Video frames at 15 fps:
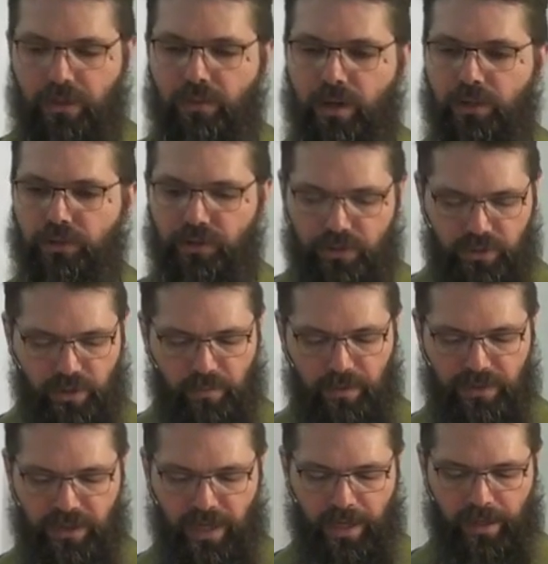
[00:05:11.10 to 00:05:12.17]
crush the
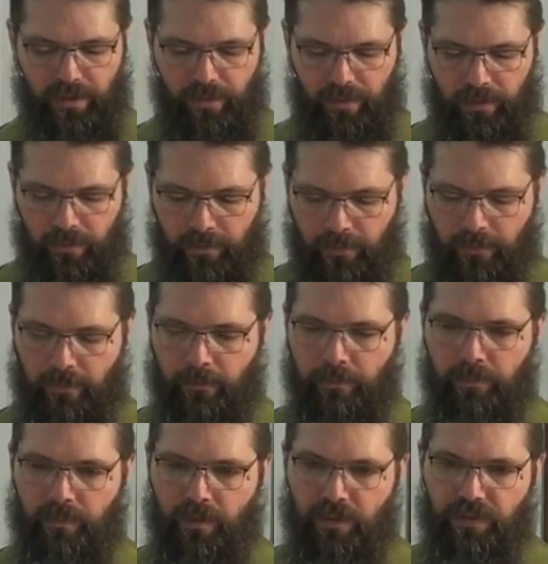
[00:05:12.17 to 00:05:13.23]
serpent's head,
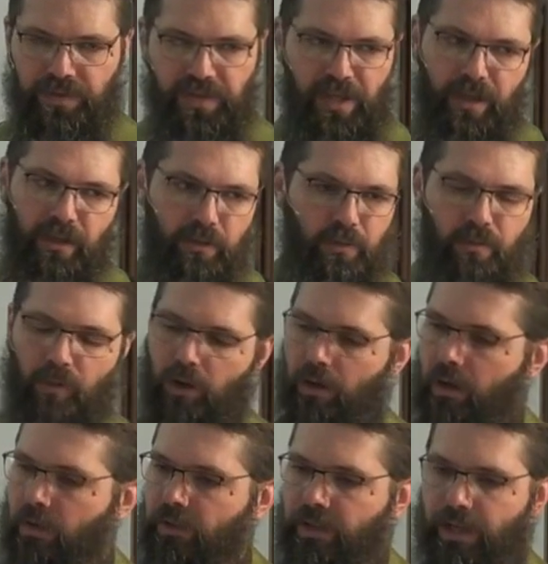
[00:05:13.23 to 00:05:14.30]
the seed in whom
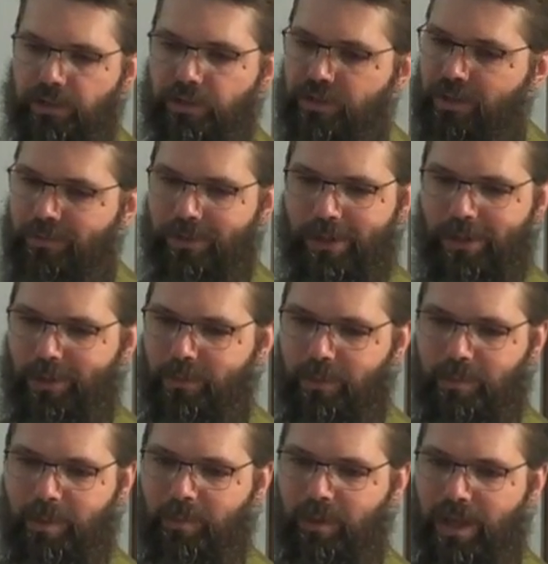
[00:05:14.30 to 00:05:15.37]
all the nations of the earth
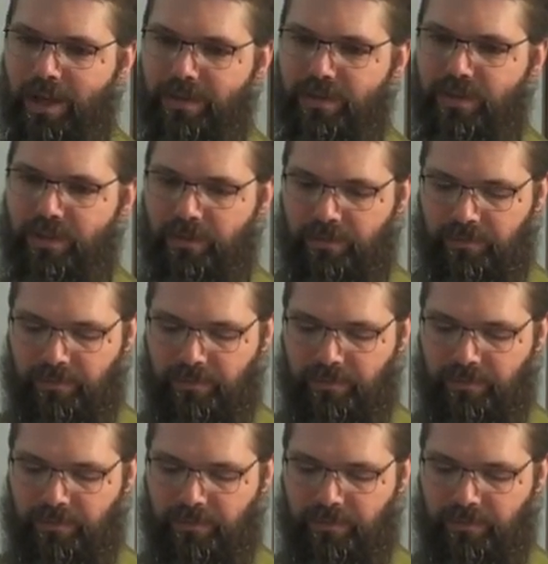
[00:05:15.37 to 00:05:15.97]
would be blessed,